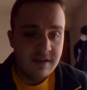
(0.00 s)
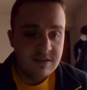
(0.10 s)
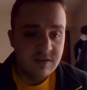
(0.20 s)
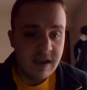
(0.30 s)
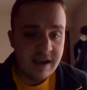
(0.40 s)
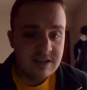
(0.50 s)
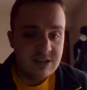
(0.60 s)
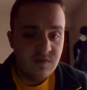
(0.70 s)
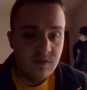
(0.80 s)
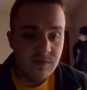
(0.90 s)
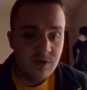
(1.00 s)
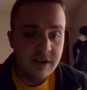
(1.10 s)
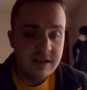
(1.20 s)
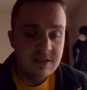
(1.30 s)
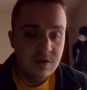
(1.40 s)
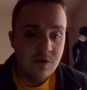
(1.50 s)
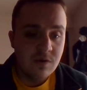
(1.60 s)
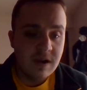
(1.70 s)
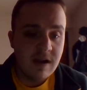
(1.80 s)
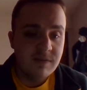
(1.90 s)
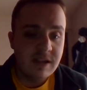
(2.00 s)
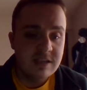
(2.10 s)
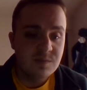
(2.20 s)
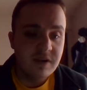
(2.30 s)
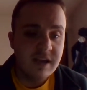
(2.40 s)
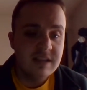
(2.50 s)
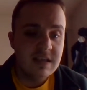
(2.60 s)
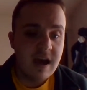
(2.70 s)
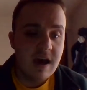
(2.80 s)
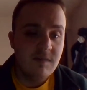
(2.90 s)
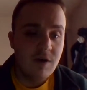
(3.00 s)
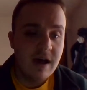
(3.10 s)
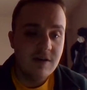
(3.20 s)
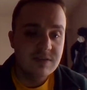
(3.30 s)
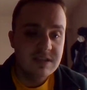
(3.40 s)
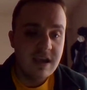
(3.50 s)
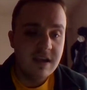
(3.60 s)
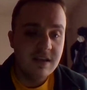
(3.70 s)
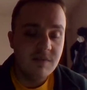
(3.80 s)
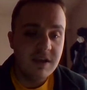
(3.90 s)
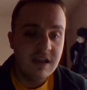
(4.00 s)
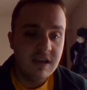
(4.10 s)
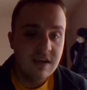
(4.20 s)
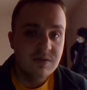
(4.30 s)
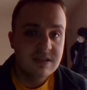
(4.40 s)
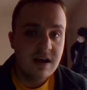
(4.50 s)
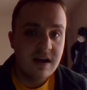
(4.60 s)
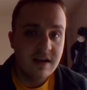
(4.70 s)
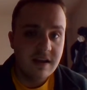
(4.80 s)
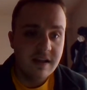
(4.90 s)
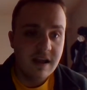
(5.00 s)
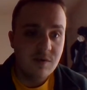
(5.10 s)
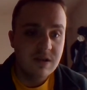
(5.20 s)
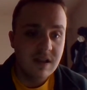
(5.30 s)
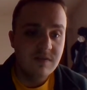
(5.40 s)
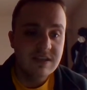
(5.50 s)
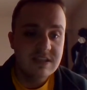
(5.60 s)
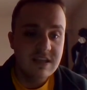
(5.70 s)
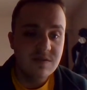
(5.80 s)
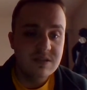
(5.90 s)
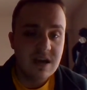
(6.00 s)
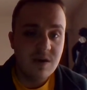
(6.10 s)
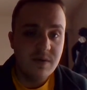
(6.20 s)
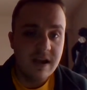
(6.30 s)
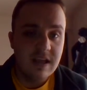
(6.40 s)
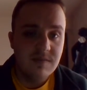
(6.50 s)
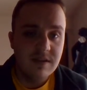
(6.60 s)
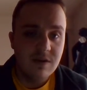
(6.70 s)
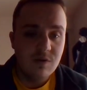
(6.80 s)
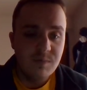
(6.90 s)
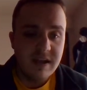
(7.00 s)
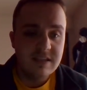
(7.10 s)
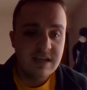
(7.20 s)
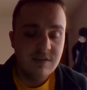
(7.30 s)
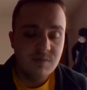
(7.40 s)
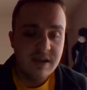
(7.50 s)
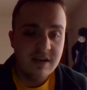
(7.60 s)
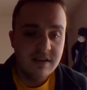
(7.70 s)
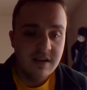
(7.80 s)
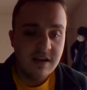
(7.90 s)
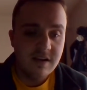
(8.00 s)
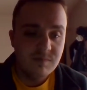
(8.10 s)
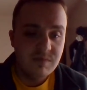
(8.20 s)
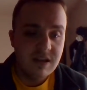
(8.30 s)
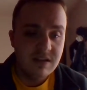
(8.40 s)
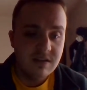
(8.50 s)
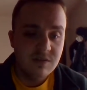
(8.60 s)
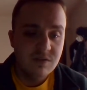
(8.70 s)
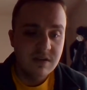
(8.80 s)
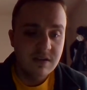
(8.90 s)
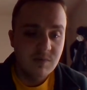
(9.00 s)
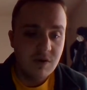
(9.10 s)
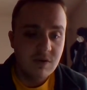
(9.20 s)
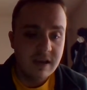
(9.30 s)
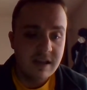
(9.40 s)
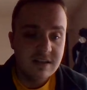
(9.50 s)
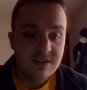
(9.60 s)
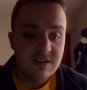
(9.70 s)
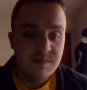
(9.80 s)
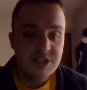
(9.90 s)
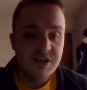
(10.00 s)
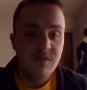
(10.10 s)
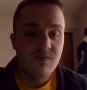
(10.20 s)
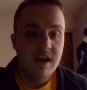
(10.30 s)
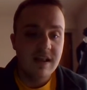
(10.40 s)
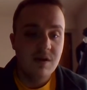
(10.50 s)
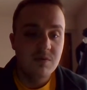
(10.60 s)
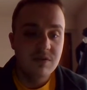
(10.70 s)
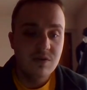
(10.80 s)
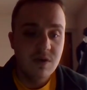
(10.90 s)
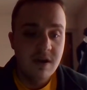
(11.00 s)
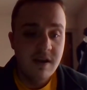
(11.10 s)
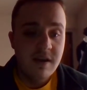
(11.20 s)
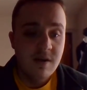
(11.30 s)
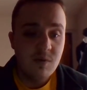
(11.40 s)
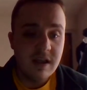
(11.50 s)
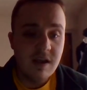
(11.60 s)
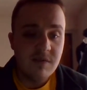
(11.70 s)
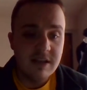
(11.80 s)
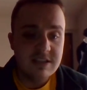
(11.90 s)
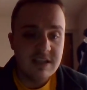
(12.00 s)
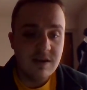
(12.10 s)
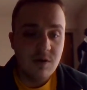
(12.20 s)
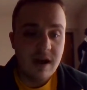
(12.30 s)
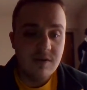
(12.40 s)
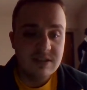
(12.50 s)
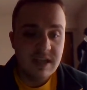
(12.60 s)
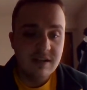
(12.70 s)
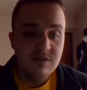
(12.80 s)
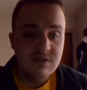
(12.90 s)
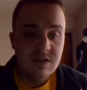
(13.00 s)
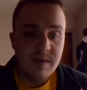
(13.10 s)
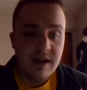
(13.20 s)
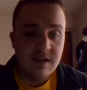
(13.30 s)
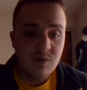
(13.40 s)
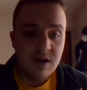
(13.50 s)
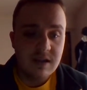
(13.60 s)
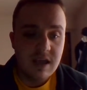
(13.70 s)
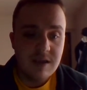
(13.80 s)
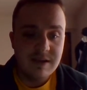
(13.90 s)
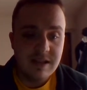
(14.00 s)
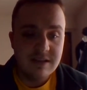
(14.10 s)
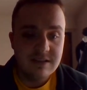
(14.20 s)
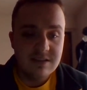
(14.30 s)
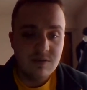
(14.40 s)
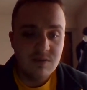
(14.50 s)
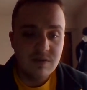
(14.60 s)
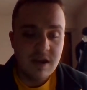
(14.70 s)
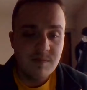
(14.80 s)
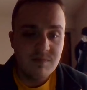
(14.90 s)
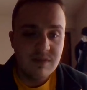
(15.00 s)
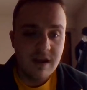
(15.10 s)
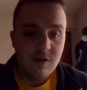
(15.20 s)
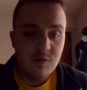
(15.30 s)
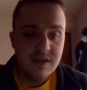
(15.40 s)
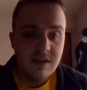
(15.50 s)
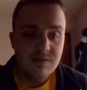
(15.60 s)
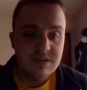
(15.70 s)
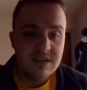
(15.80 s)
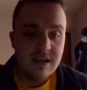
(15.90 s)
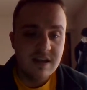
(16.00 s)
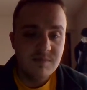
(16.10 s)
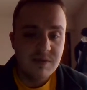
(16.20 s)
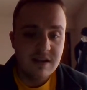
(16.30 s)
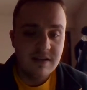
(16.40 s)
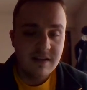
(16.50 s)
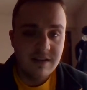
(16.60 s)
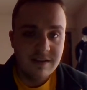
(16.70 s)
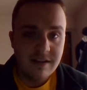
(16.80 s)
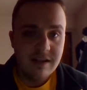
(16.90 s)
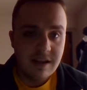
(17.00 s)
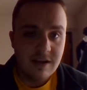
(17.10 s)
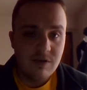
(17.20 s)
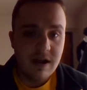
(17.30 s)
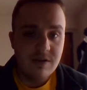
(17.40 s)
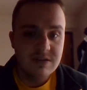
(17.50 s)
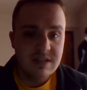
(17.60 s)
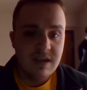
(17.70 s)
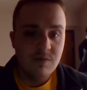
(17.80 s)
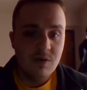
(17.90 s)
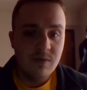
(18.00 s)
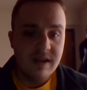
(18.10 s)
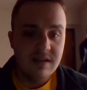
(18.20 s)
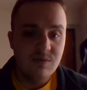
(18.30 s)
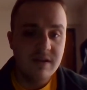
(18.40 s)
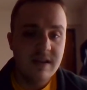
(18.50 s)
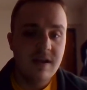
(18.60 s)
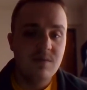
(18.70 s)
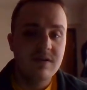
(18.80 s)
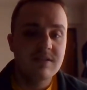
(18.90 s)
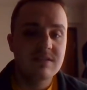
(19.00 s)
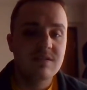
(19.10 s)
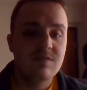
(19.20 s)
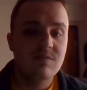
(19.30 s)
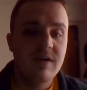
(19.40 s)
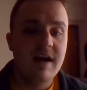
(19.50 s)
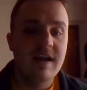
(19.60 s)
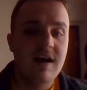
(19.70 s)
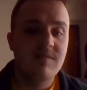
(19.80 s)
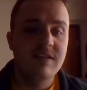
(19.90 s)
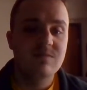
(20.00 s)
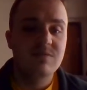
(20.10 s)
So next, for 42 confidence points, I have Ohio State defeating Utah, and I would love to see Utah win, even though Big Ten would be good to do good in the bowl games. As a Michigan fan, I will do whatever to see Ohio State lose, no matter what game it is. So, yep, I hope the Utes get it, but I think Ohio State will win that one. So, high confidence